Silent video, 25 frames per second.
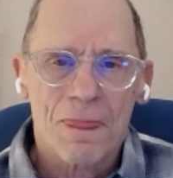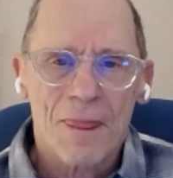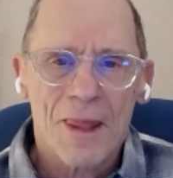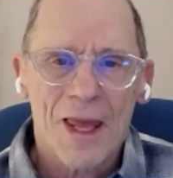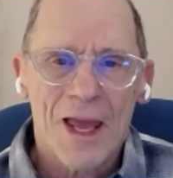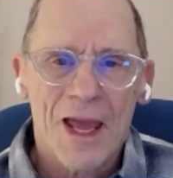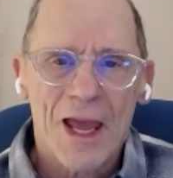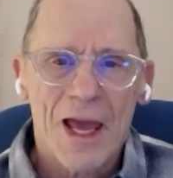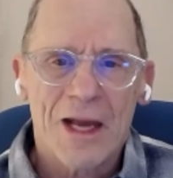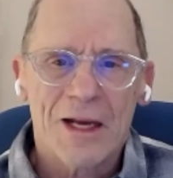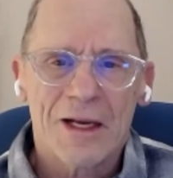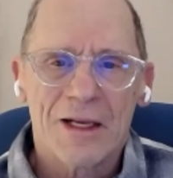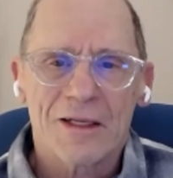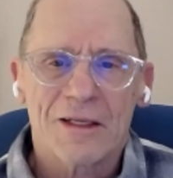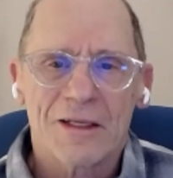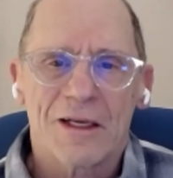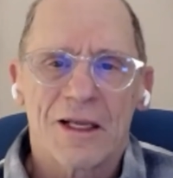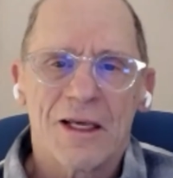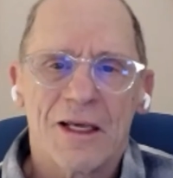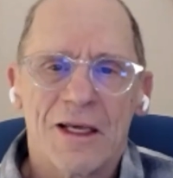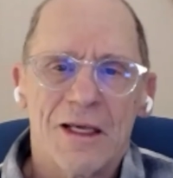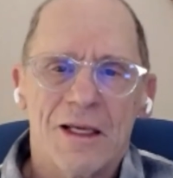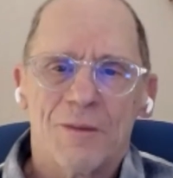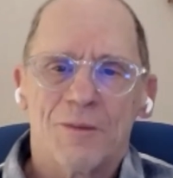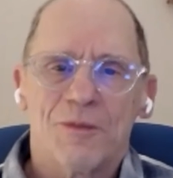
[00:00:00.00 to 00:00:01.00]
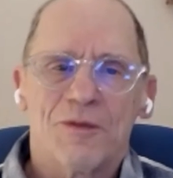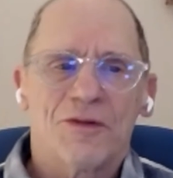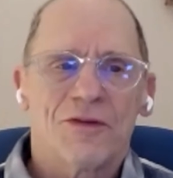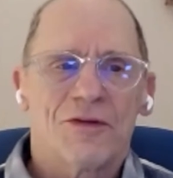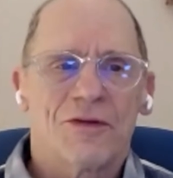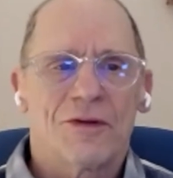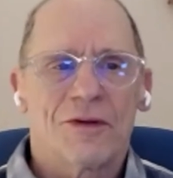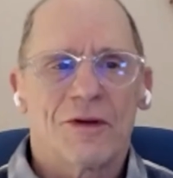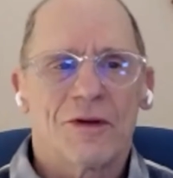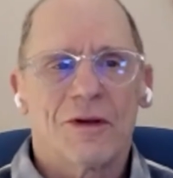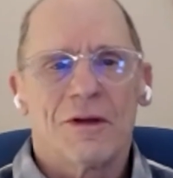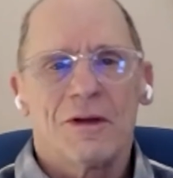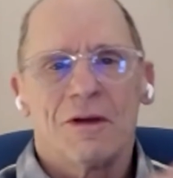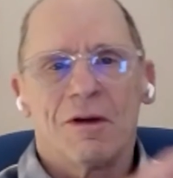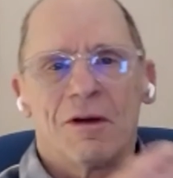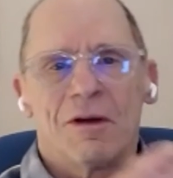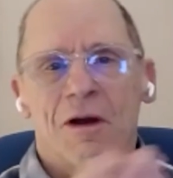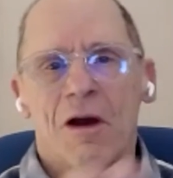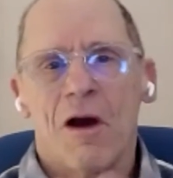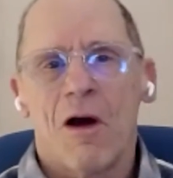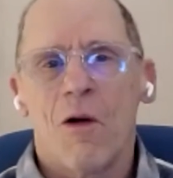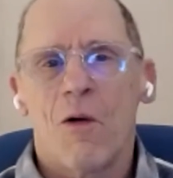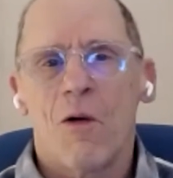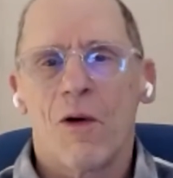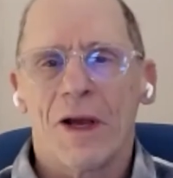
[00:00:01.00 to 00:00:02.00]
And it keeps
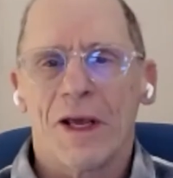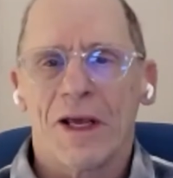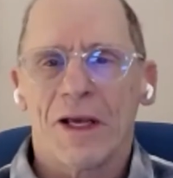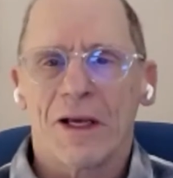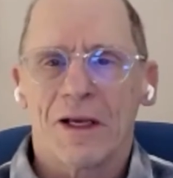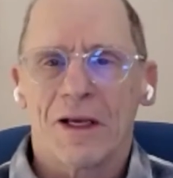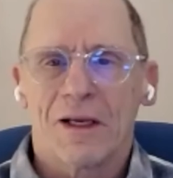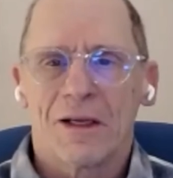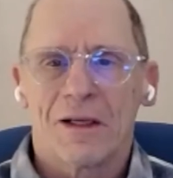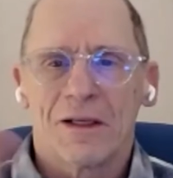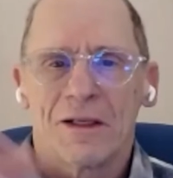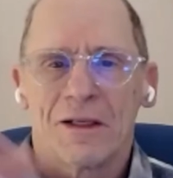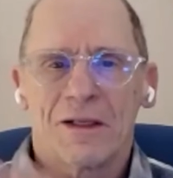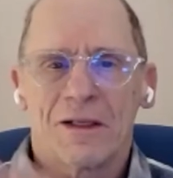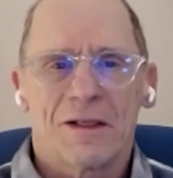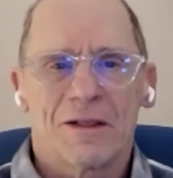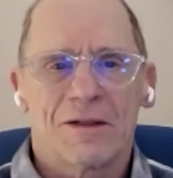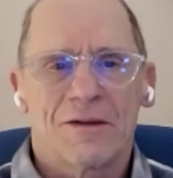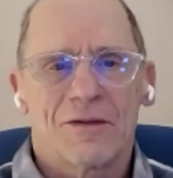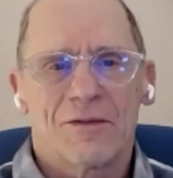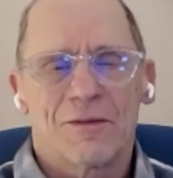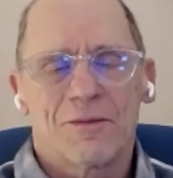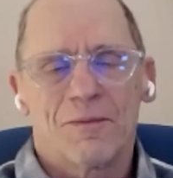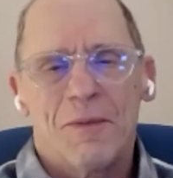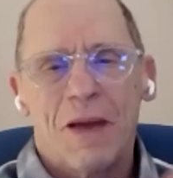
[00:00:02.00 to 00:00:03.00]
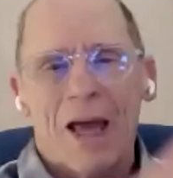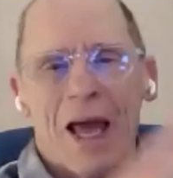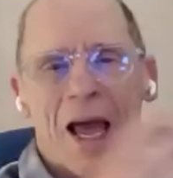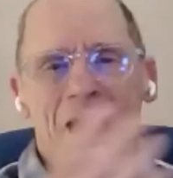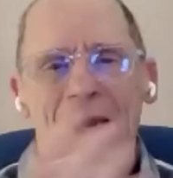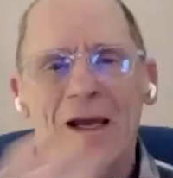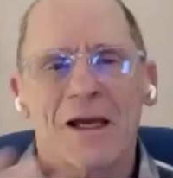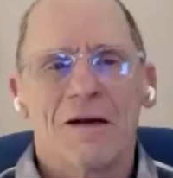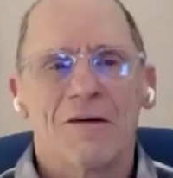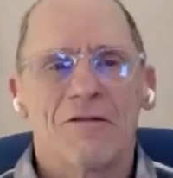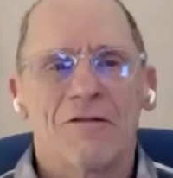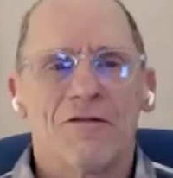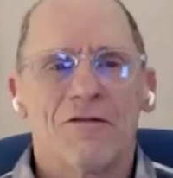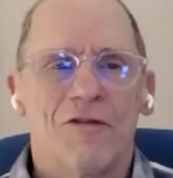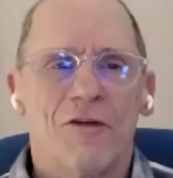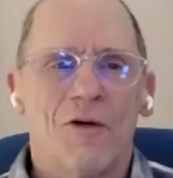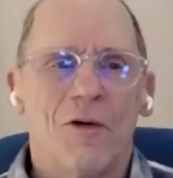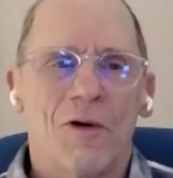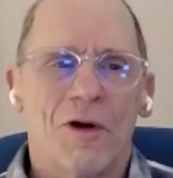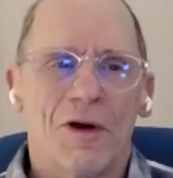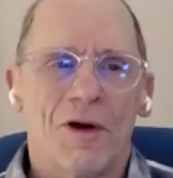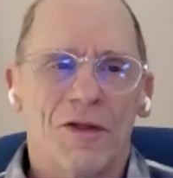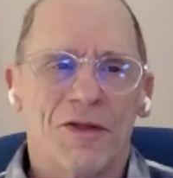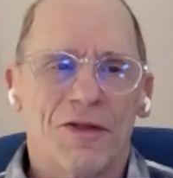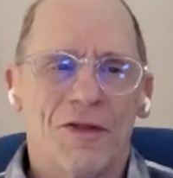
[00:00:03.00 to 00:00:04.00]
going. It's back and
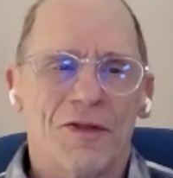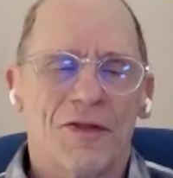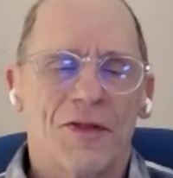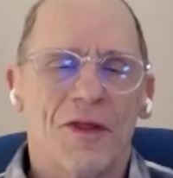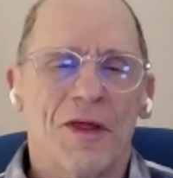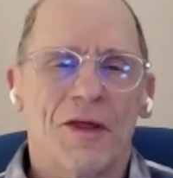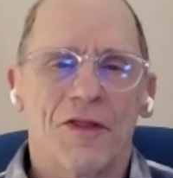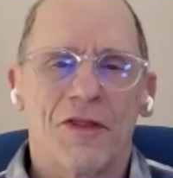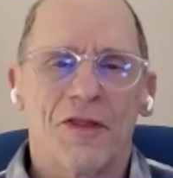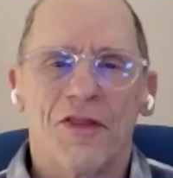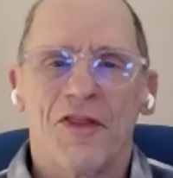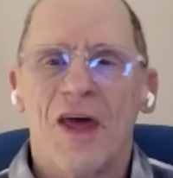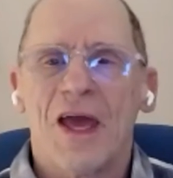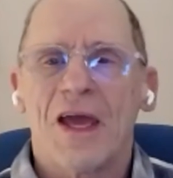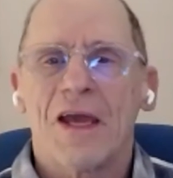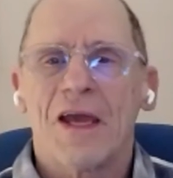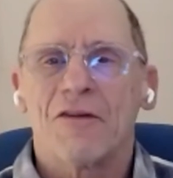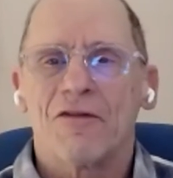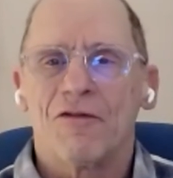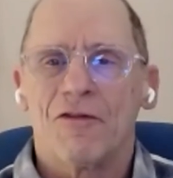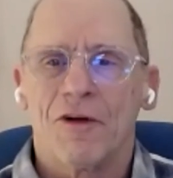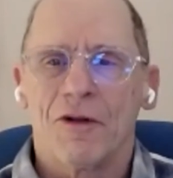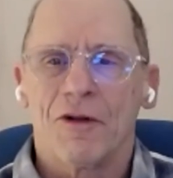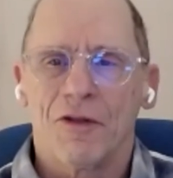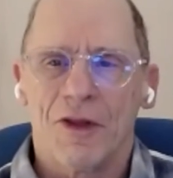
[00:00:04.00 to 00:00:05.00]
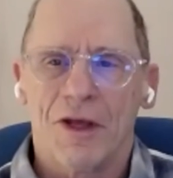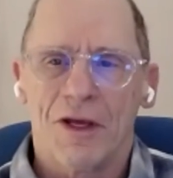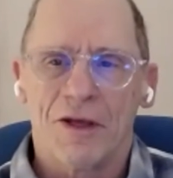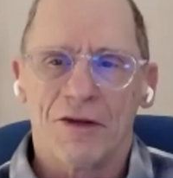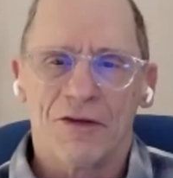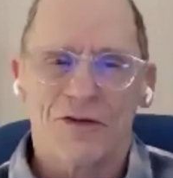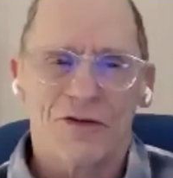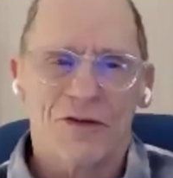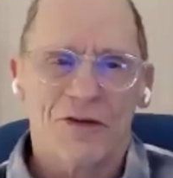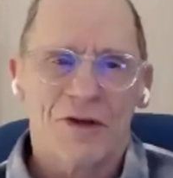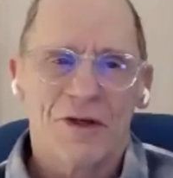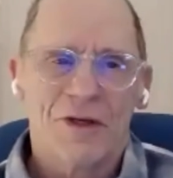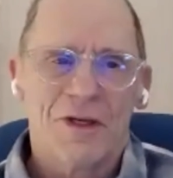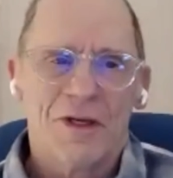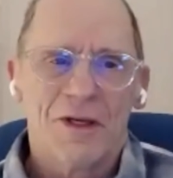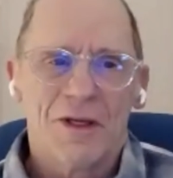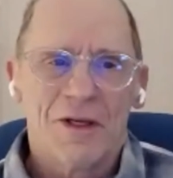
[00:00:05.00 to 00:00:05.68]
forth, the thankfulness.